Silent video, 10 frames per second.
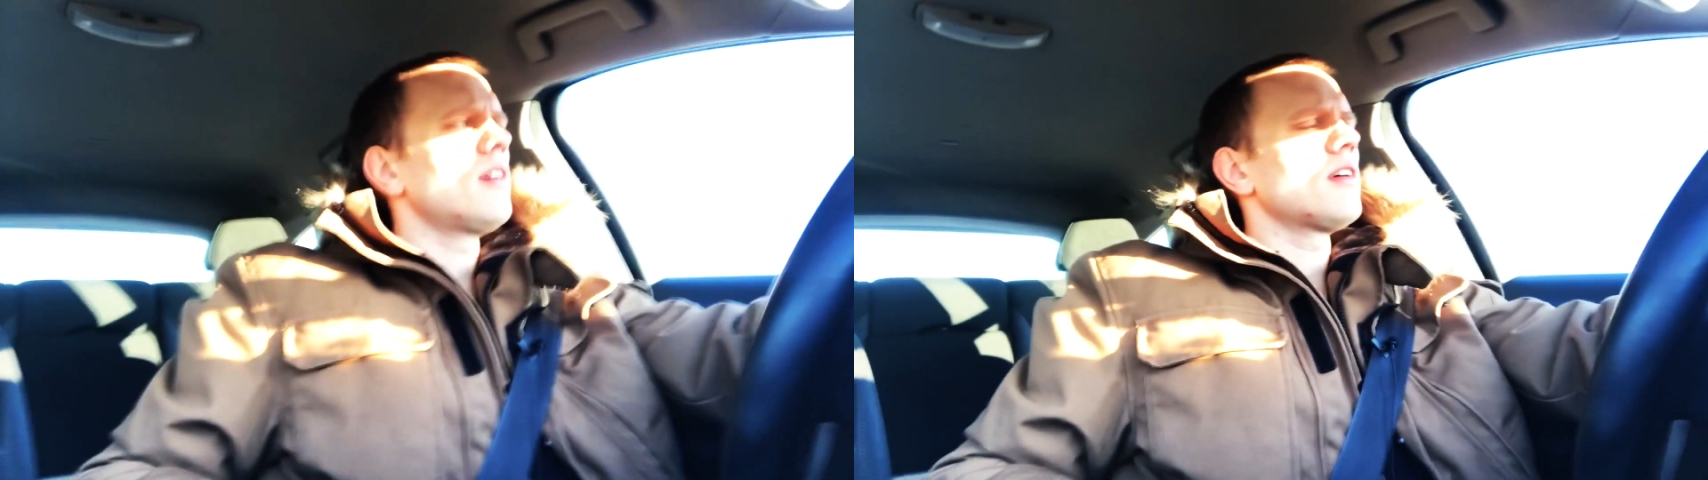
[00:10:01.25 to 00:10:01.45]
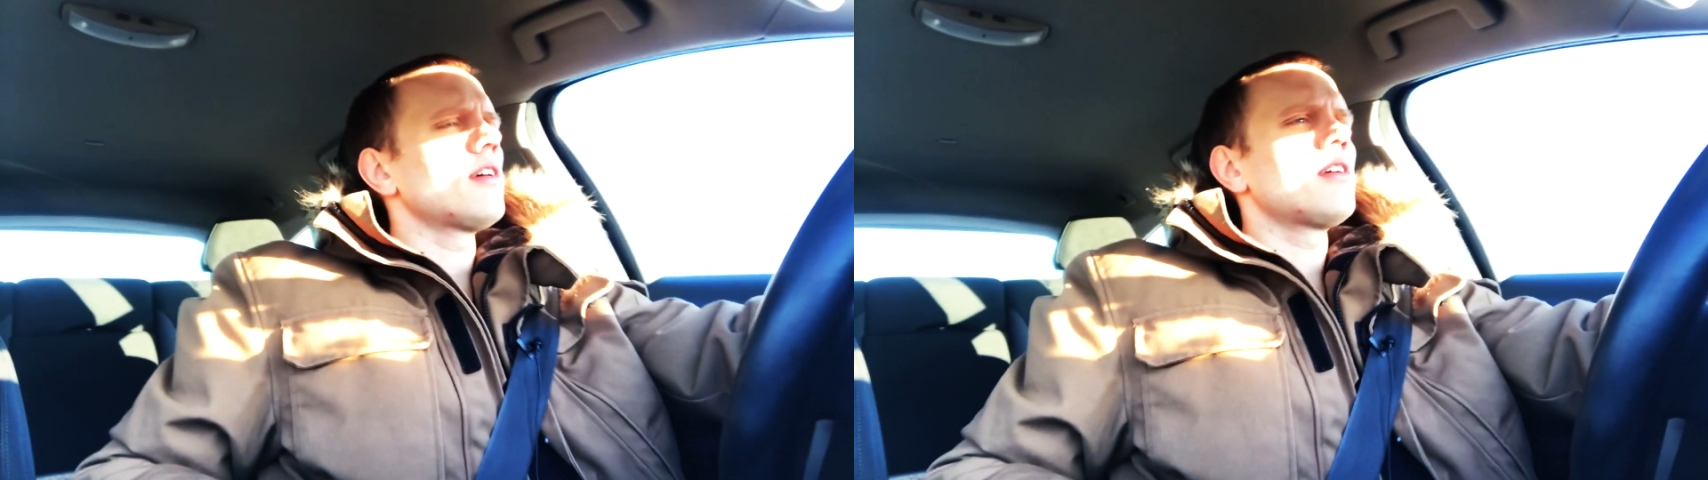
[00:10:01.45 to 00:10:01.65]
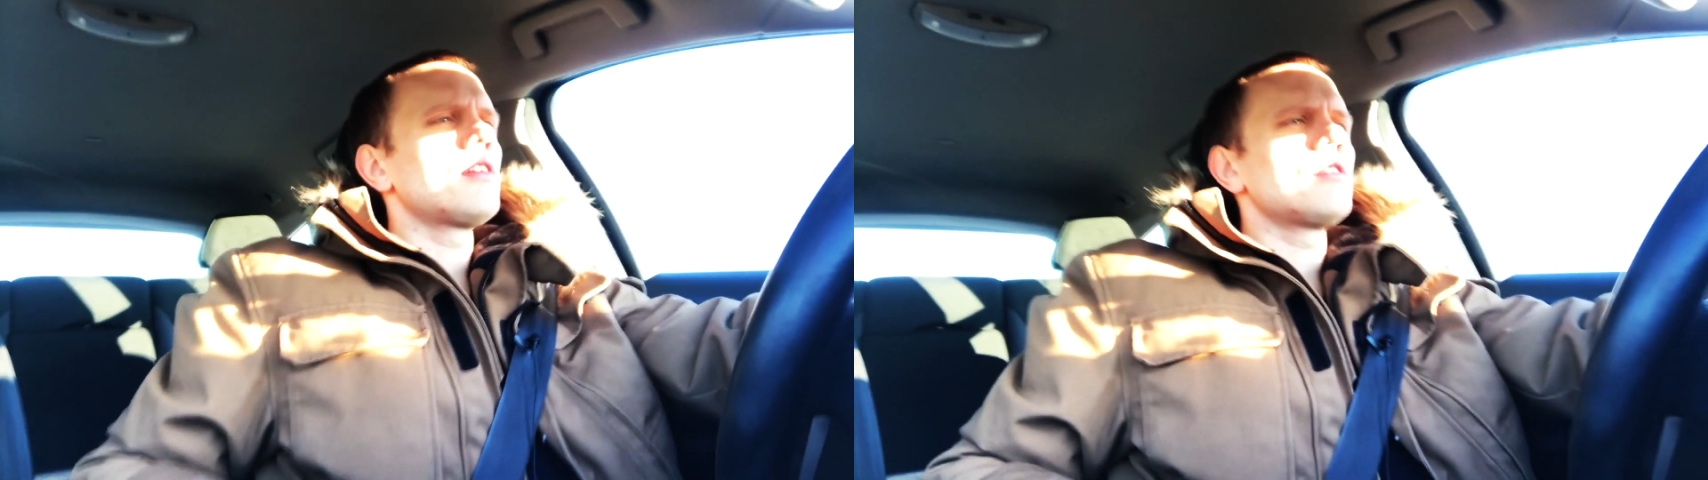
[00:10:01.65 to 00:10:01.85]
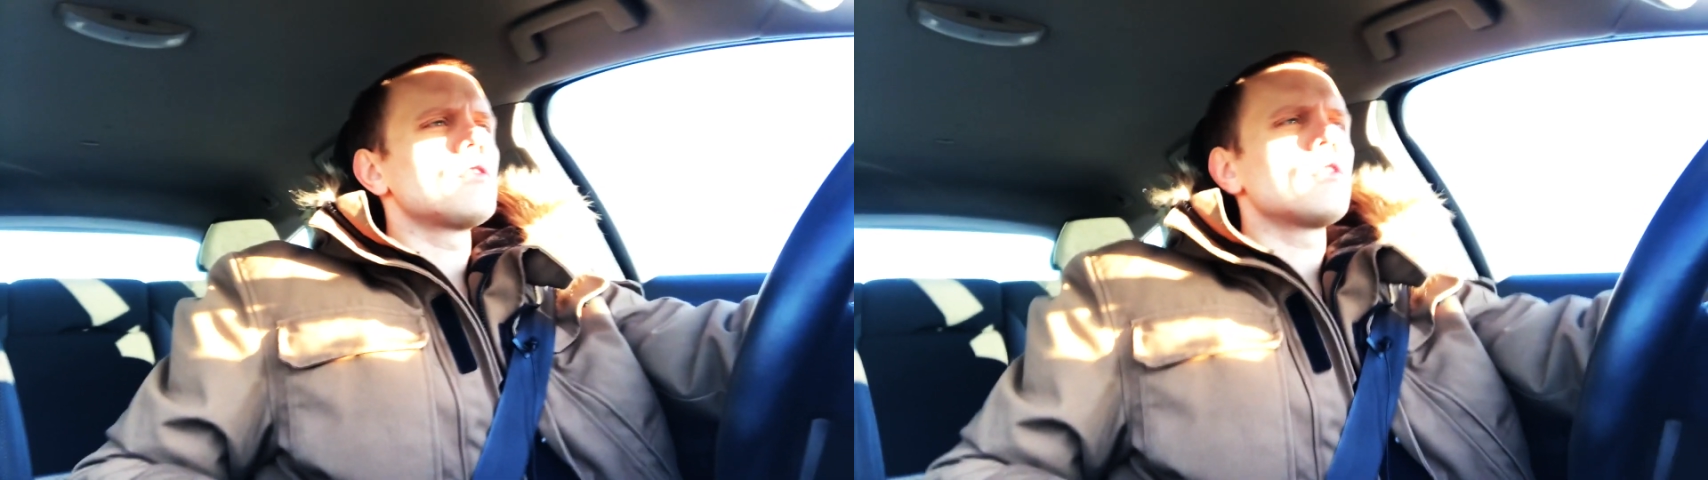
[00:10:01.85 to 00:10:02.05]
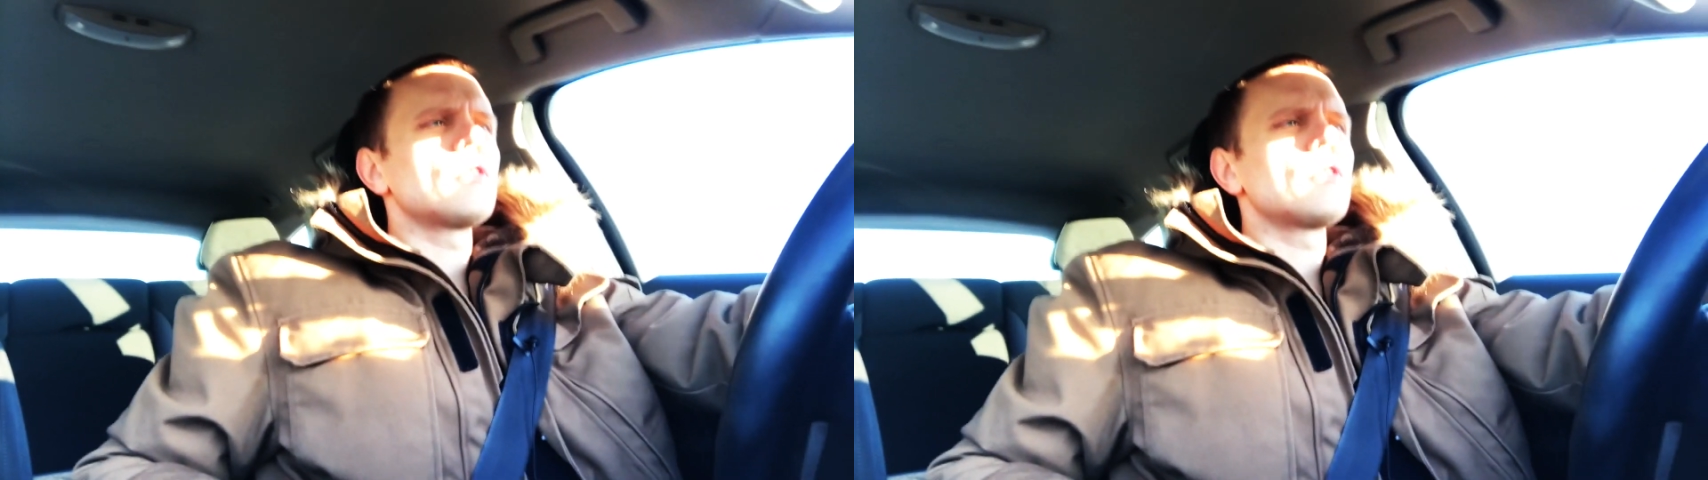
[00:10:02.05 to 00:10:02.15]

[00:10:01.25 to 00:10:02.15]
and